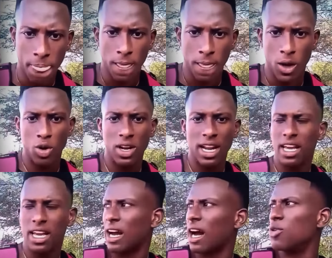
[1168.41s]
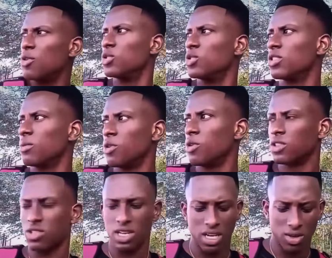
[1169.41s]
I don't like abusing the
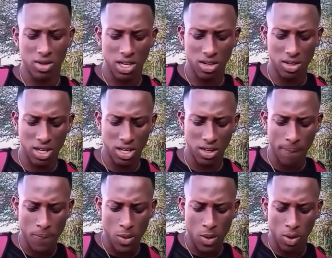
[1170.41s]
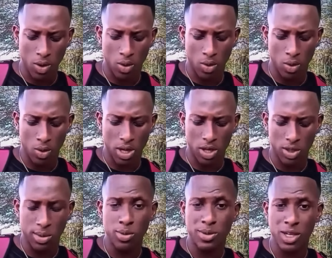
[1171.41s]
police. I go
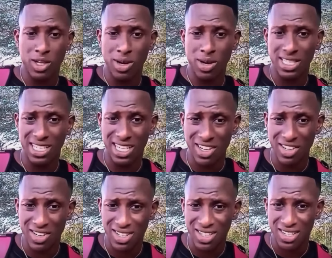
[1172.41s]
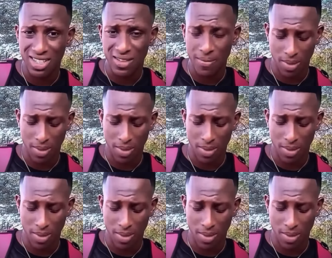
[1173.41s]
support, so I don't want to get a nurse.